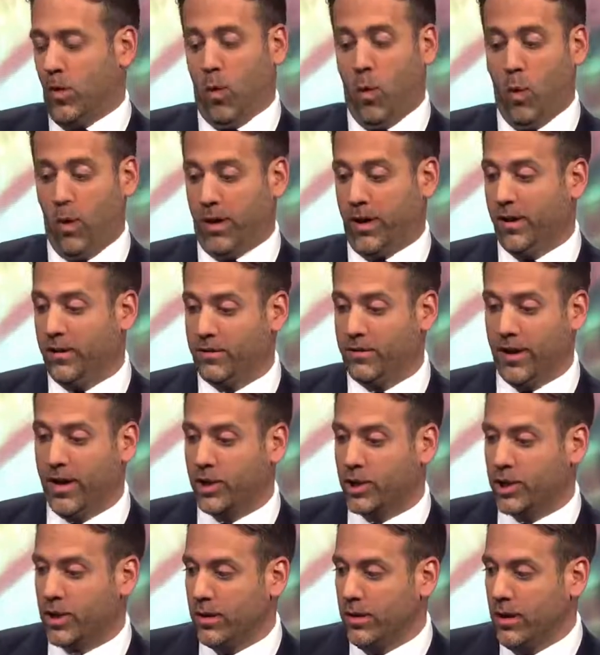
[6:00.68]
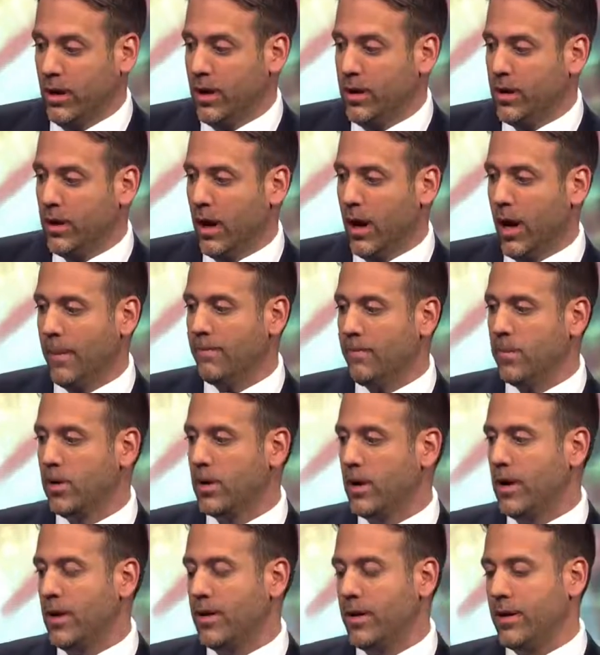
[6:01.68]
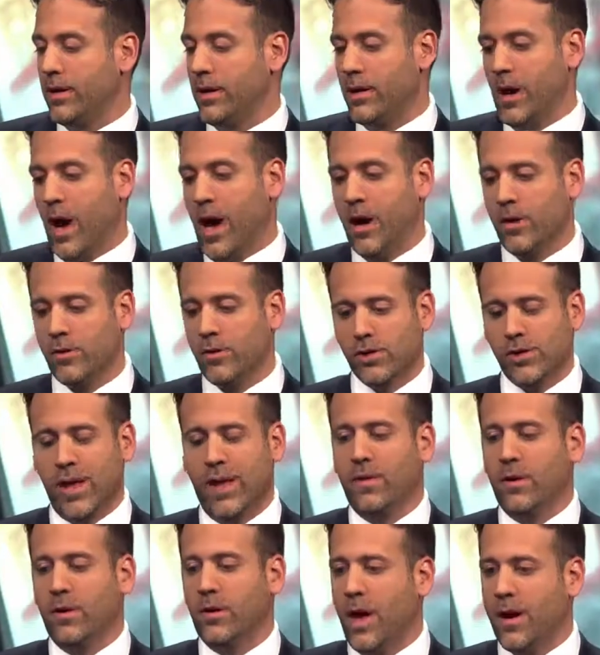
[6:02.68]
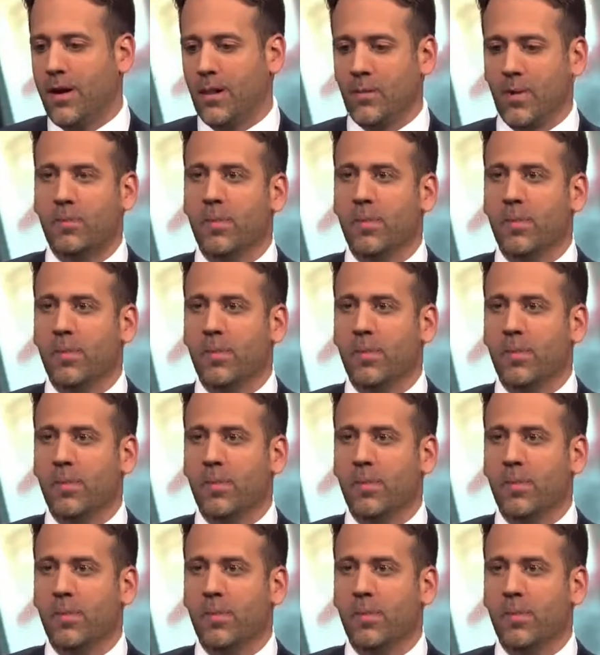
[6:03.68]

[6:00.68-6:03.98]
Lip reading: organization. I understand that a lot of them are